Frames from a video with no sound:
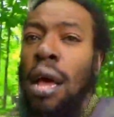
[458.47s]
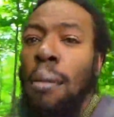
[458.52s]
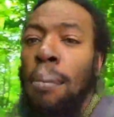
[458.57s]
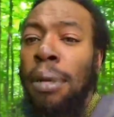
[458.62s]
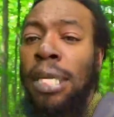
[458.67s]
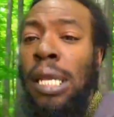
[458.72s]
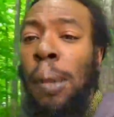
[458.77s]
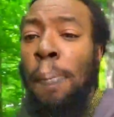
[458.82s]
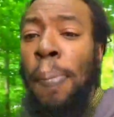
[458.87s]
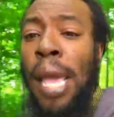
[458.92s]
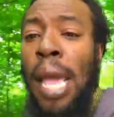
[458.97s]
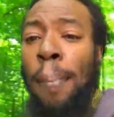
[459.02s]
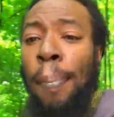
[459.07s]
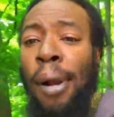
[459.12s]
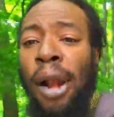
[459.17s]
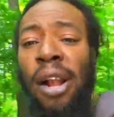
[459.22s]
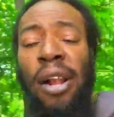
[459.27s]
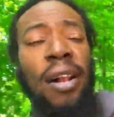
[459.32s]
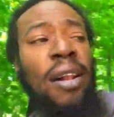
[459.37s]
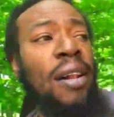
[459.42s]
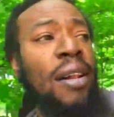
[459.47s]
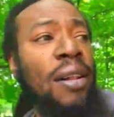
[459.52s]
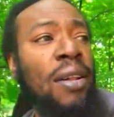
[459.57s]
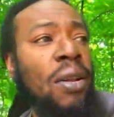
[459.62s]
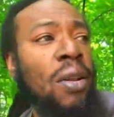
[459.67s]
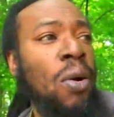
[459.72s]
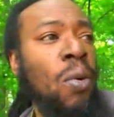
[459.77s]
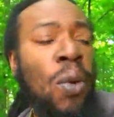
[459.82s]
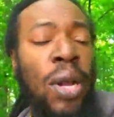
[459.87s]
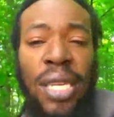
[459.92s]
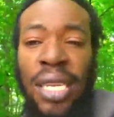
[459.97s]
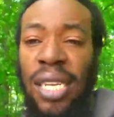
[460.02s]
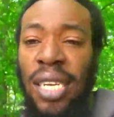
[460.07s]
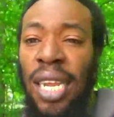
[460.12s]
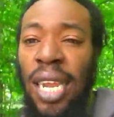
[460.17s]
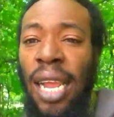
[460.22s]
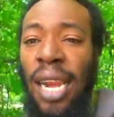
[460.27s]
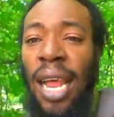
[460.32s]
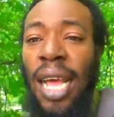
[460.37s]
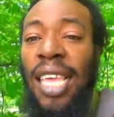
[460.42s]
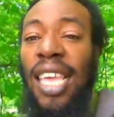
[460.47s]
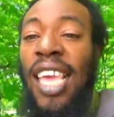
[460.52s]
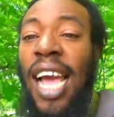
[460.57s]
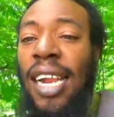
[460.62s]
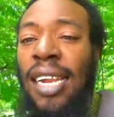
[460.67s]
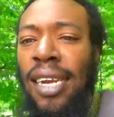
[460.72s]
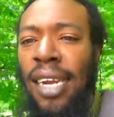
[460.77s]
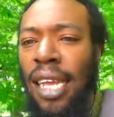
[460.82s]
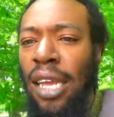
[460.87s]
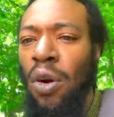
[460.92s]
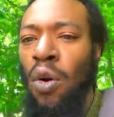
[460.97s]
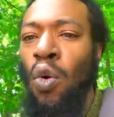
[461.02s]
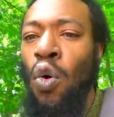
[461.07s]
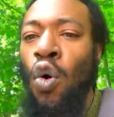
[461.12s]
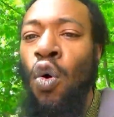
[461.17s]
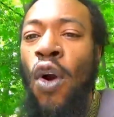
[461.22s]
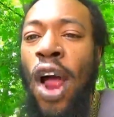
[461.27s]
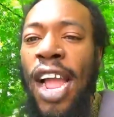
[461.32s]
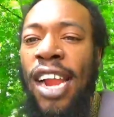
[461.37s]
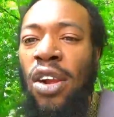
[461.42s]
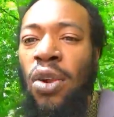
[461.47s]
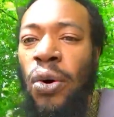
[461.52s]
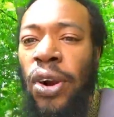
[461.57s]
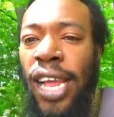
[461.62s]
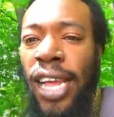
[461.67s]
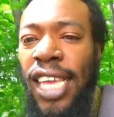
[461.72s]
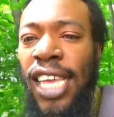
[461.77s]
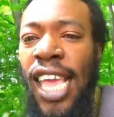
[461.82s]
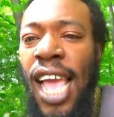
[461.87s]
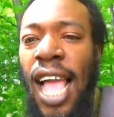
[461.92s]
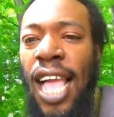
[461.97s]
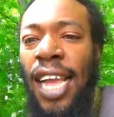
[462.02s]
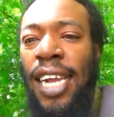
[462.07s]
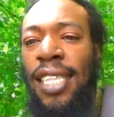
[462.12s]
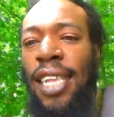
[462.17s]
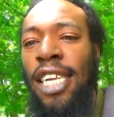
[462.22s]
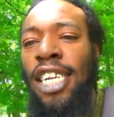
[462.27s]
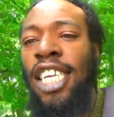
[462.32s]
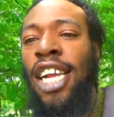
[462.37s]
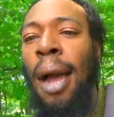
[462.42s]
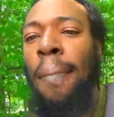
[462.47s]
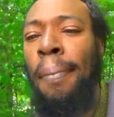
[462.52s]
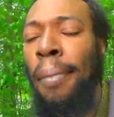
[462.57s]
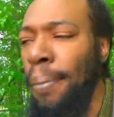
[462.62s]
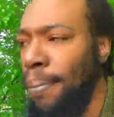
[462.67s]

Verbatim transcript: I see people who steal a candy who right now then can't get a job